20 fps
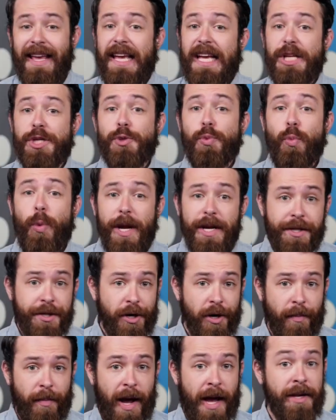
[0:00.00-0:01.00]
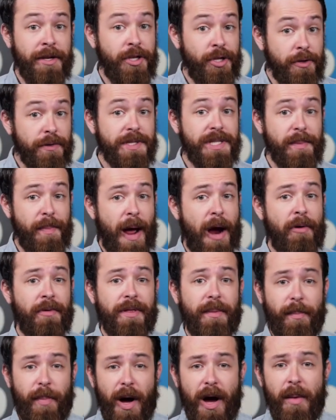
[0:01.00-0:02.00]
Each wind turbine used to power
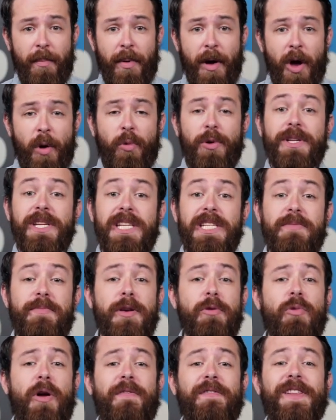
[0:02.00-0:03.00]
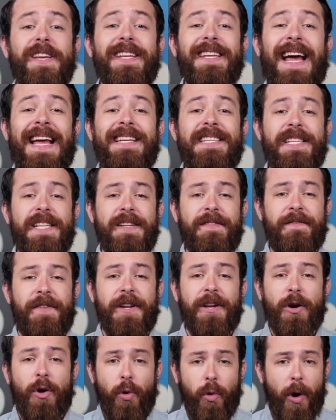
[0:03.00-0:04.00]
the pump will need to be roughly 19
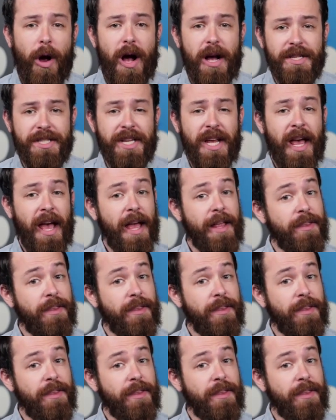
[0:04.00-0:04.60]
feet across